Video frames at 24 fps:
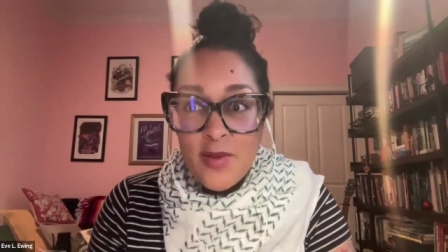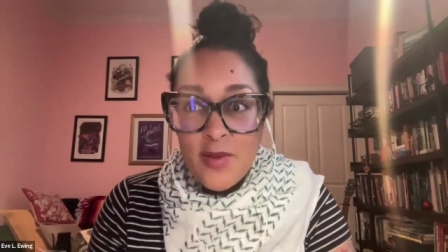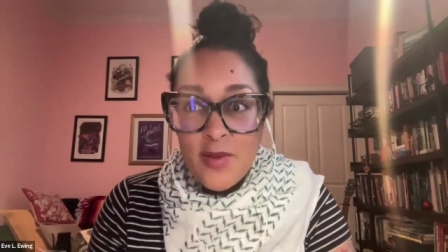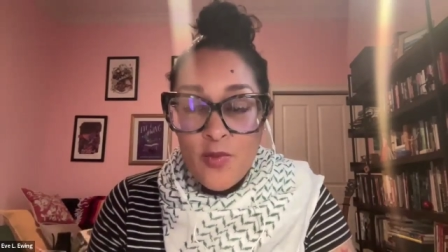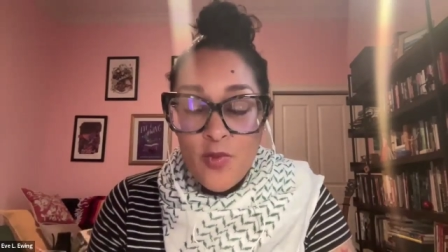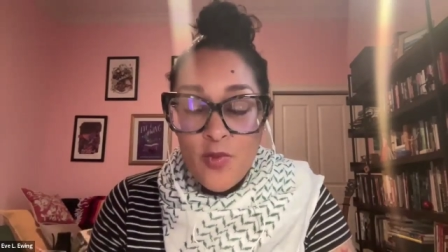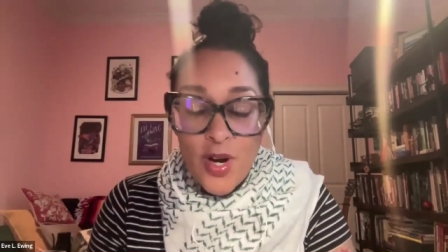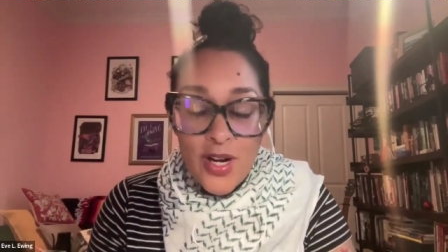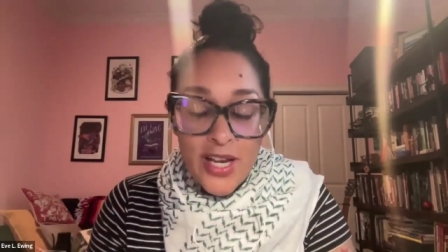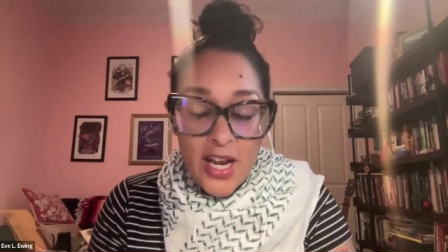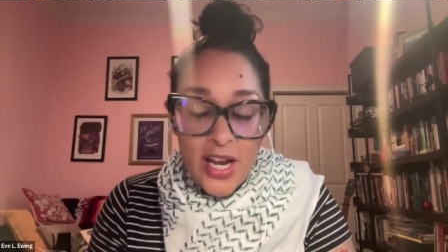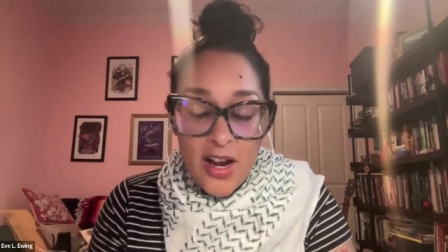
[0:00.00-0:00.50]

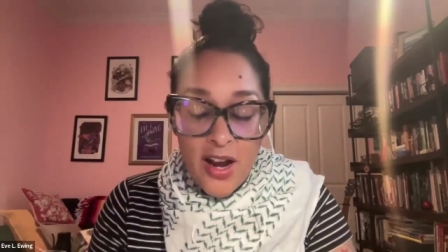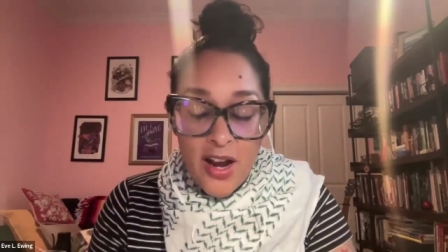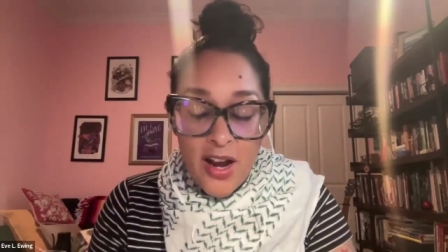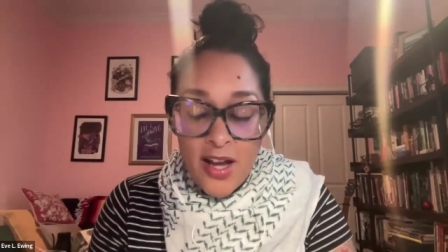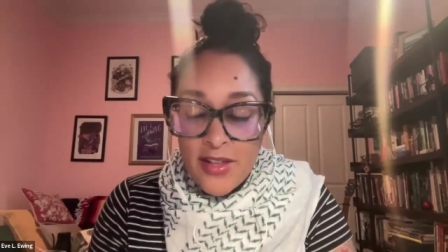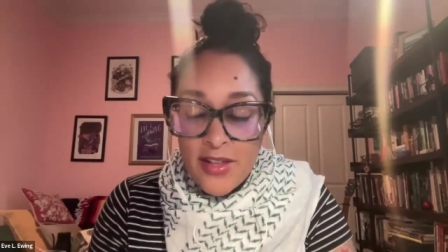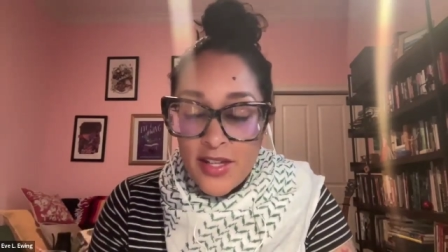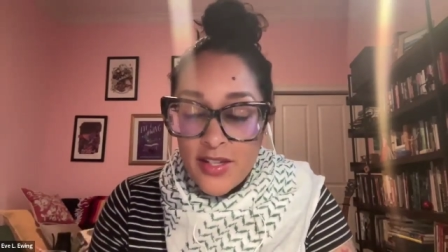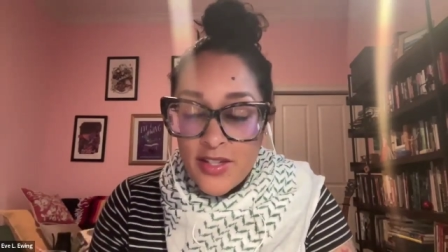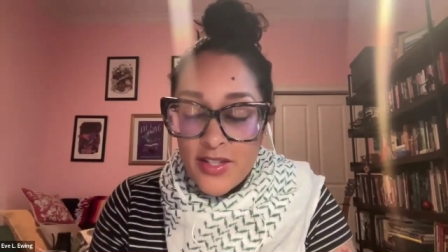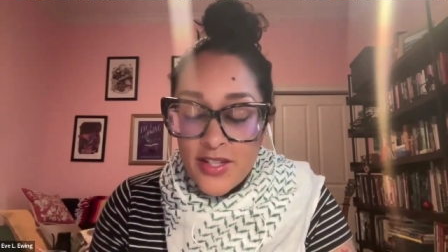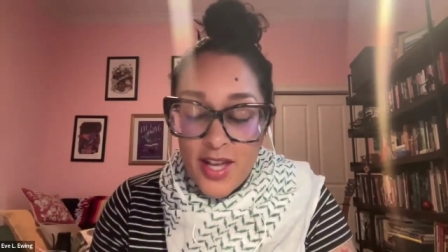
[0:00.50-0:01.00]
I'm working
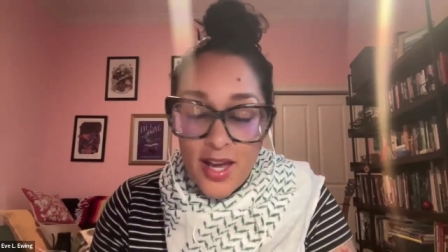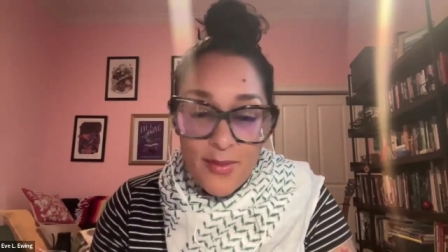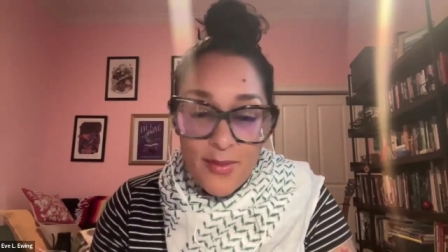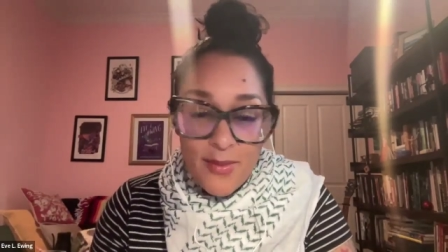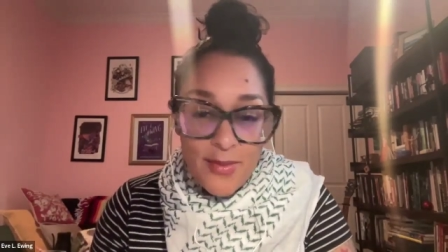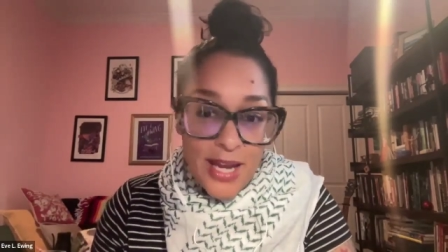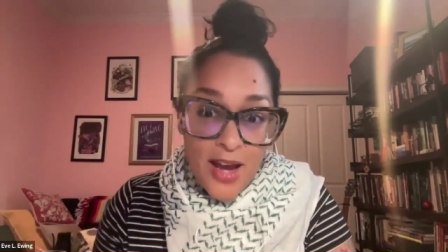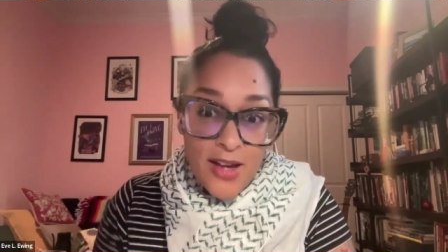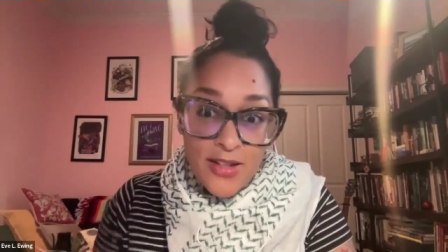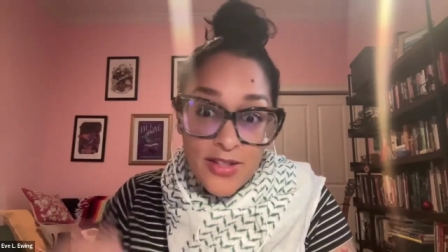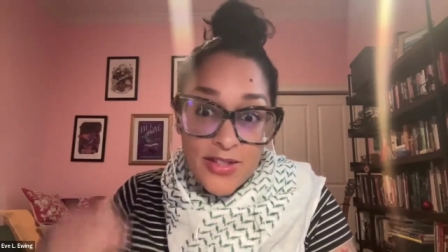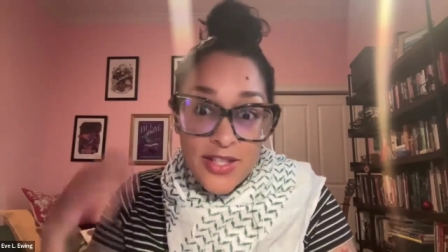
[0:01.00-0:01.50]
on that's
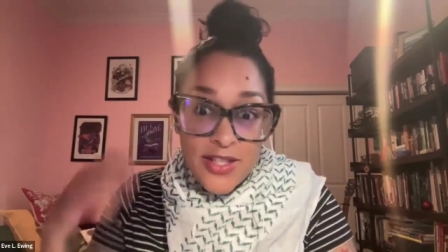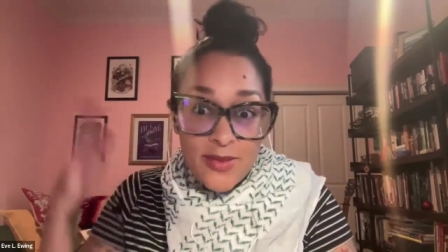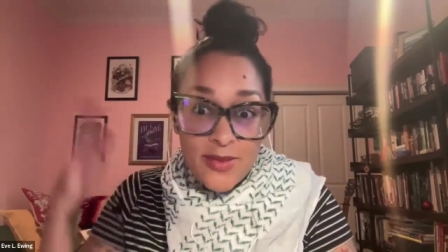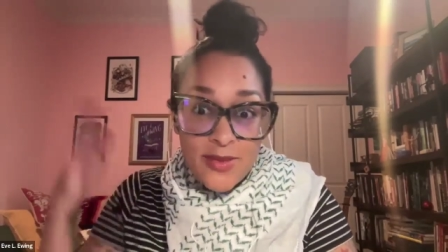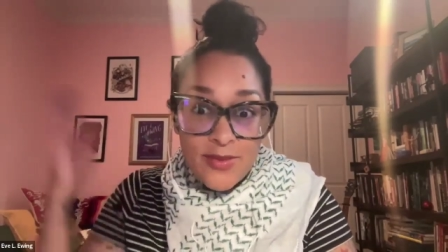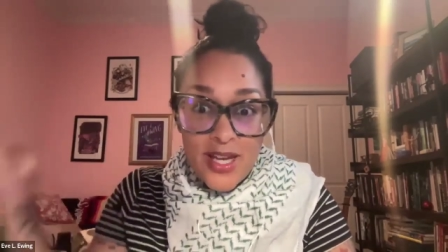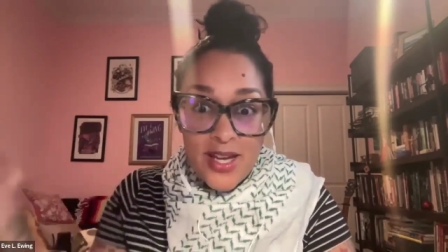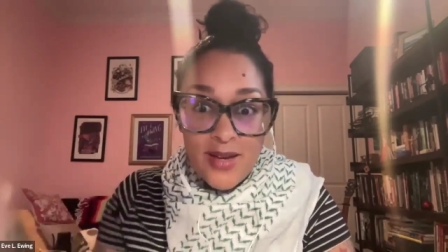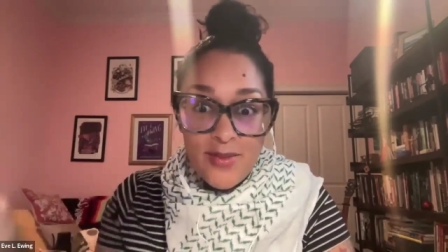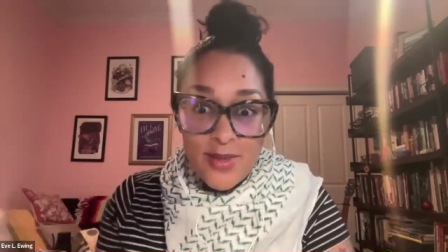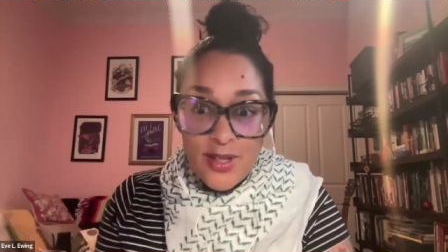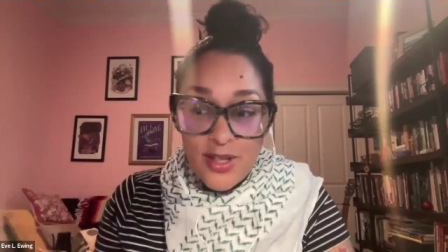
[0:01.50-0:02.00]
coming out
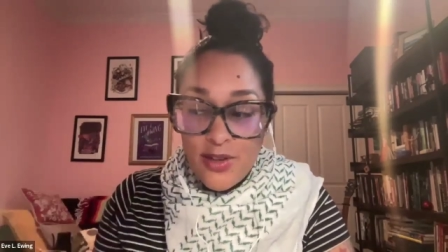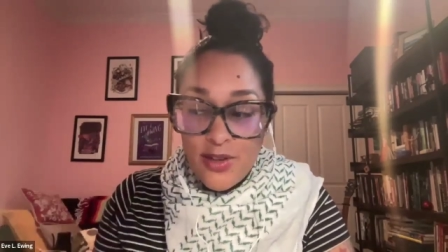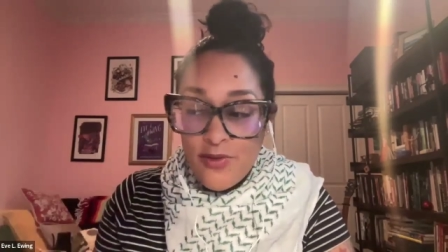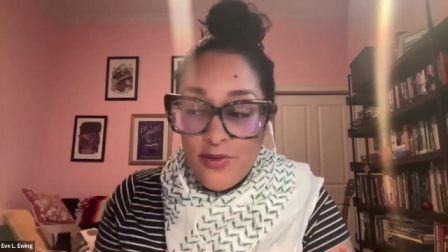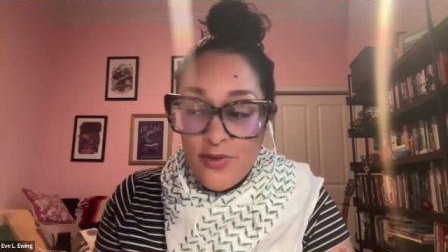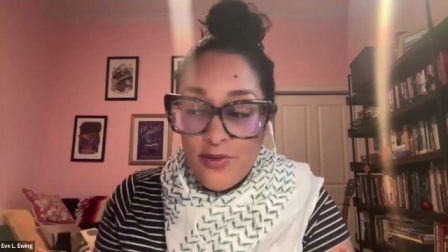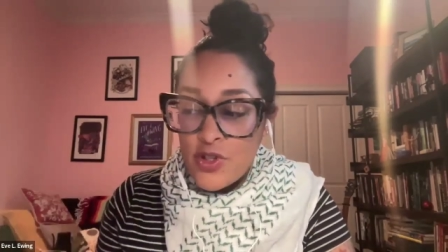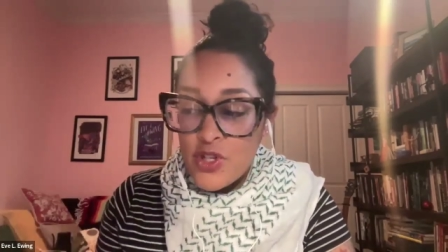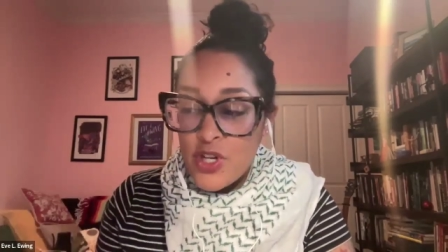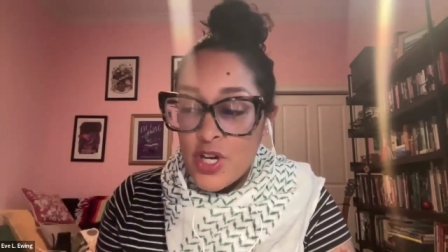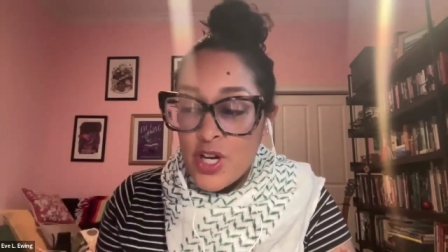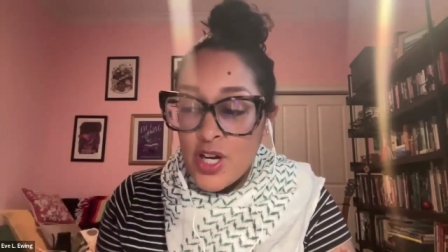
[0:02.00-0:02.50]
sometime in
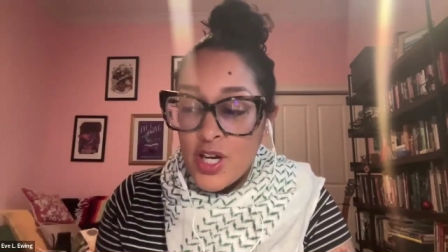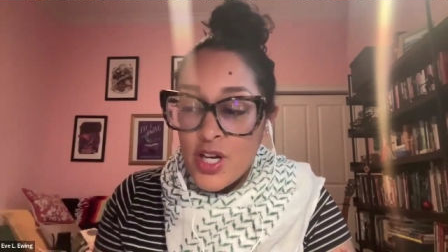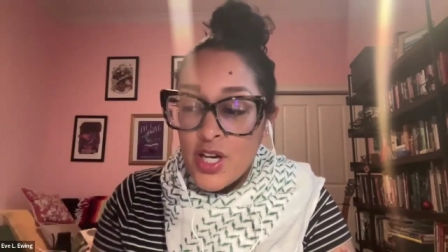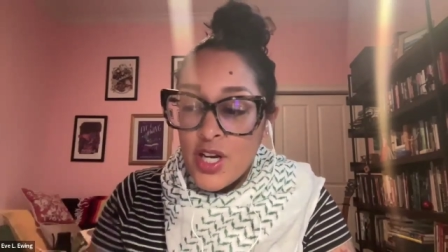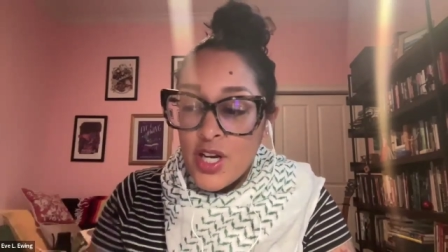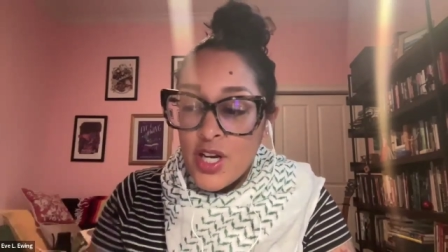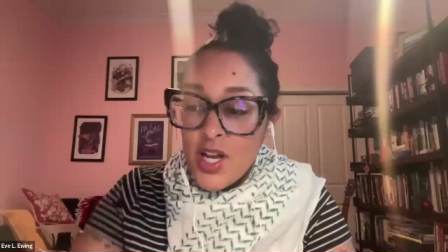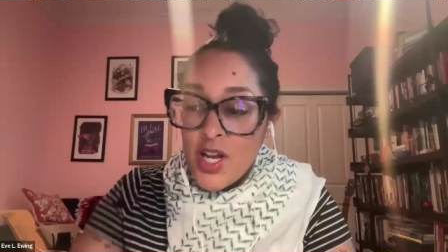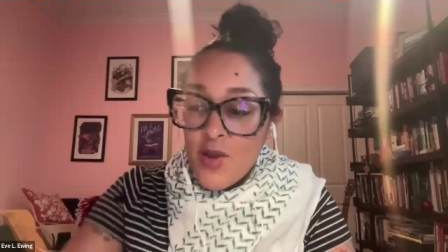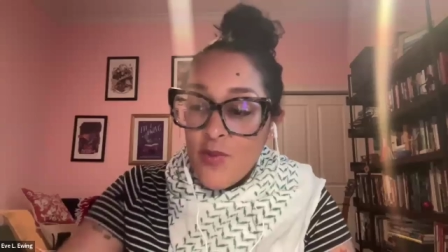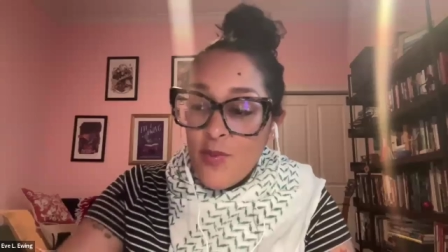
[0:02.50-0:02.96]
the future.